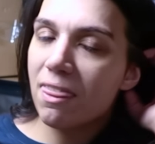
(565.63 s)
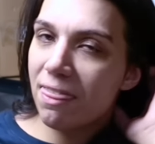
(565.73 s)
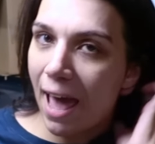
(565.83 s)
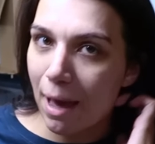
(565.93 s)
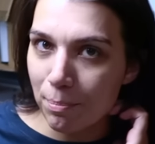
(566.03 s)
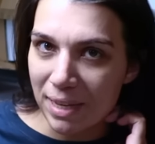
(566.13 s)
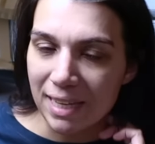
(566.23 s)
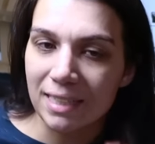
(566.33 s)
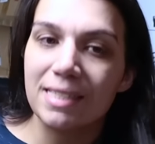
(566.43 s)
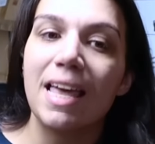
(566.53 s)
That
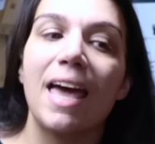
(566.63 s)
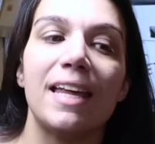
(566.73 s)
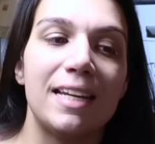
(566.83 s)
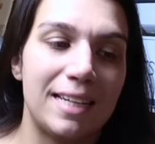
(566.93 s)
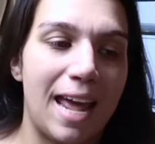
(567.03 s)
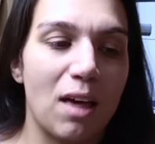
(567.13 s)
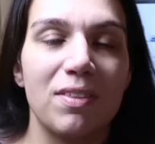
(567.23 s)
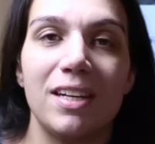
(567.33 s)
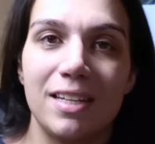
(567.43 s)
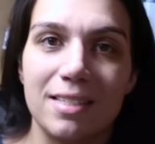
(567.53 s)
being said, now
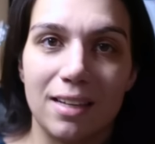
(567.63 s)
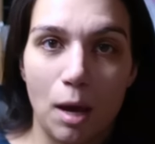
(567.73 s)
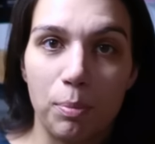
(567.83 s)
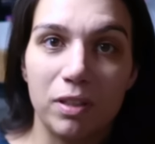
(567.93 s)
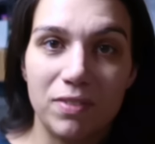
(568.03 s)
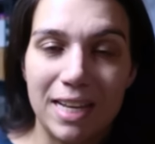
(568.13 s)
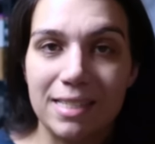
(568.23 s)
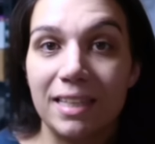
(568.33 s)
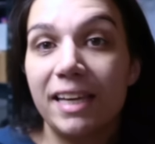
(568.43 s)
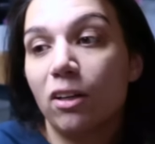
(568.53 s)
that it is a couple of
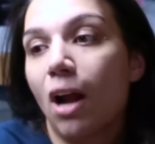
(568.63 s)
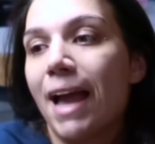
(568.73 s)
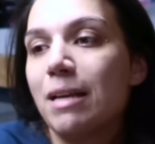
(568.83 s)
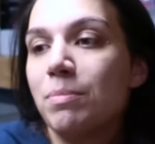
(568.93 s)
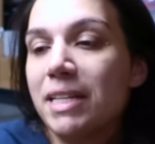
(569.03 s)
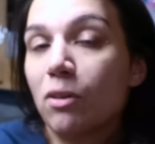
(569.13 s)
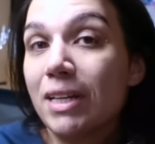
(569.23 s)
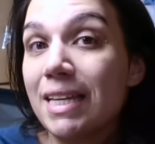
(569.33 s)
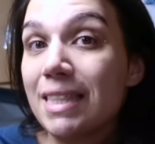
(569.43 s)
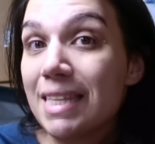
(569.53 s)
days later, I am
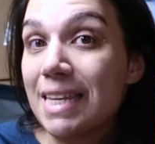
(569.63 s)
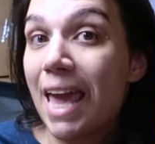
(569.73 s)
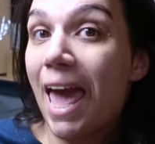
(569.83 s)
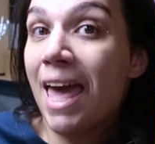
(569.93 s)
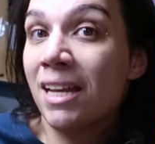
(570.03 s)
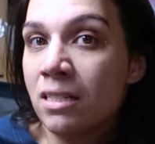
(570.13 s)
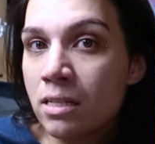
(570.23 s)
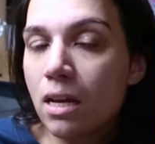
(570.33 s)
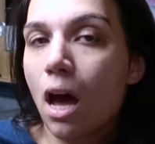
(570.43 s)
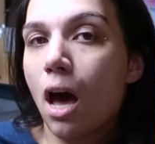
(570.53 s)
nearing the
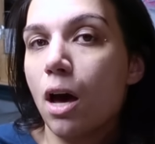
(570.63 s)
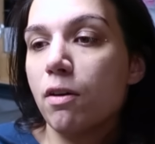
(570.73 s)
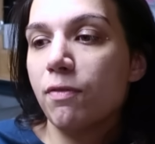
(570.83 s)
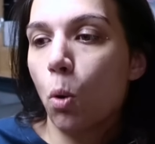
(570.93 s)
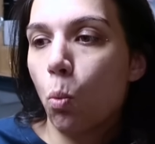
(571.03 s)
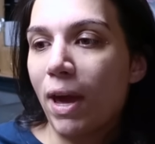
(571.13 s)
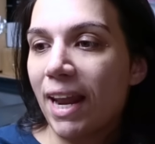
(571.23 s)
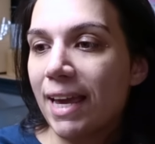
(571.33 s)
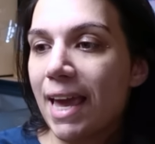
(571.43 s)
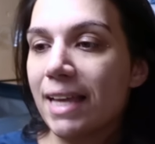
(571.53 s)
end of when
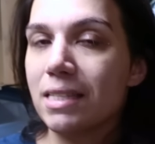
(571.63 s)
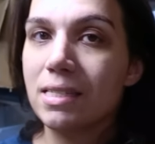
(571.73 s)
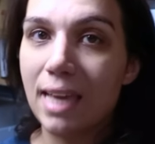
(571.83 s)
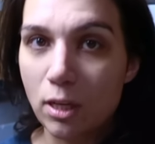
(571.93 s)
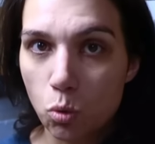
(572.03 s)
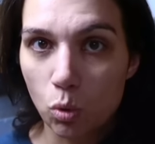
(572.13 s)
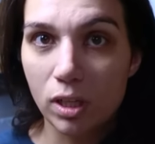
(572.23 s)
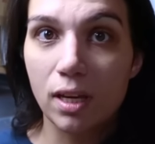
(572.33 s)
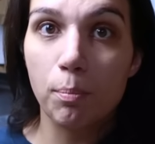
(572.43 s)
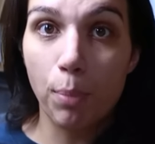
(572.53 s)
I had
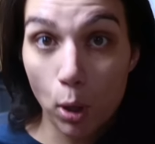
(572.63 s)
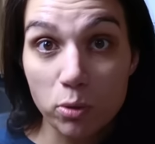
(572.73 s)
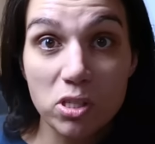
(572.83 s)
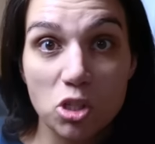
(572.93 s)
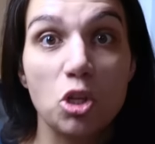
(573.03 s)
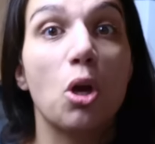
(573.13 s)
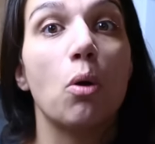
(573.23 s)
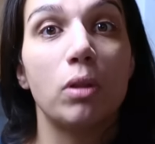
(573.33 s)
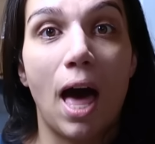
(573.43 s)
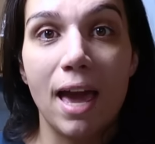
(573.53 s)
scheduled posts to
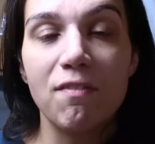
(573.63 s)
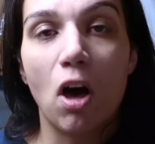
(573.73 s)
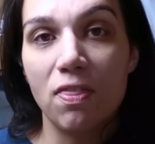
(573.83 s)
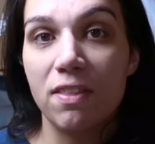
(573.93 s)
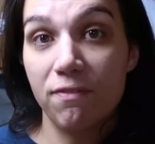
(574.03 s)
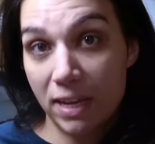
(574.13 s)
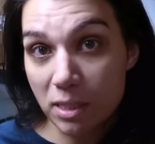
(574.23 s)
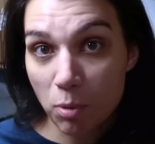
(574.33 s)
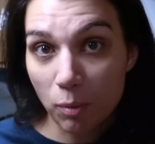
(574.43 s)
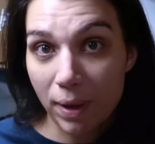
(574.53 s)
go live on the
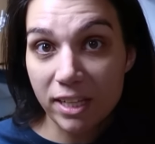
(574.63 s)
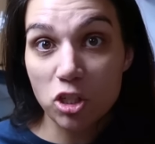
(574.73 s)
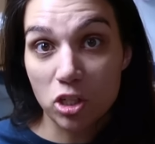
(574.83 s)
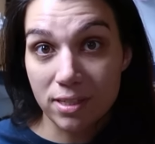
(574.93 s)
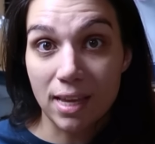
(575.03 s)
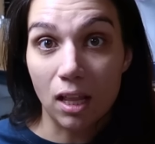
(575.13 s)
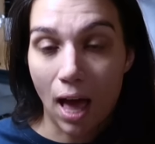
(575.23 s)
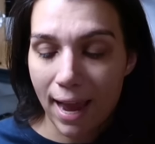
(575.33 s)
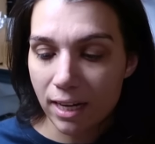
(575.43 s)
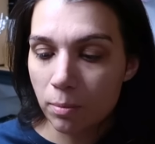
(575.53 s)
Facebook page to sell
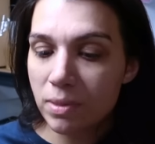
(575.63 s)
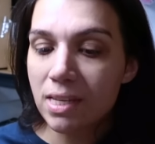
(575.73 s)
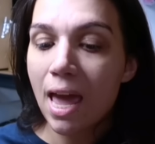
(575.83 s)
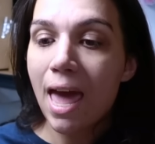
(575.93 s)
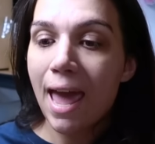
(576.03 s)
items.